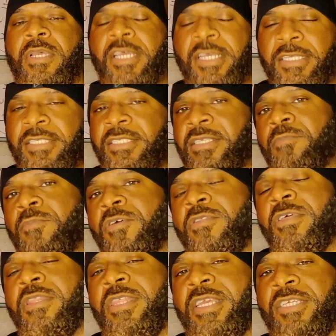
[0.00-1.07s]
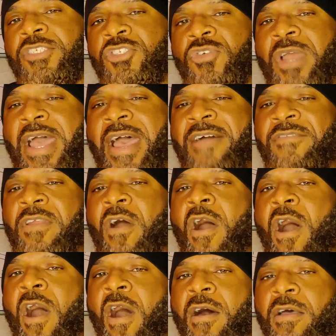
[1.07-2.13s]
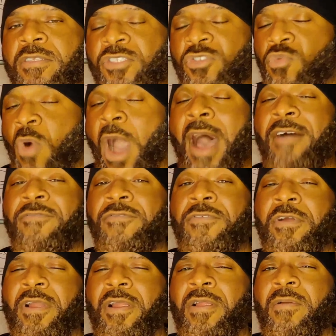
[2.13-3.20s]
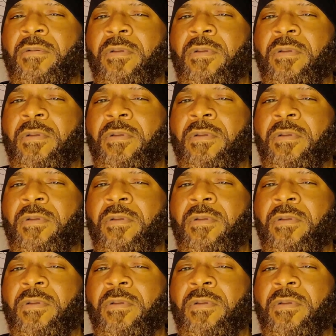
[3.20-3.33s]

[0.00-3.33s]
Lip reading: Some of the things you have to offer.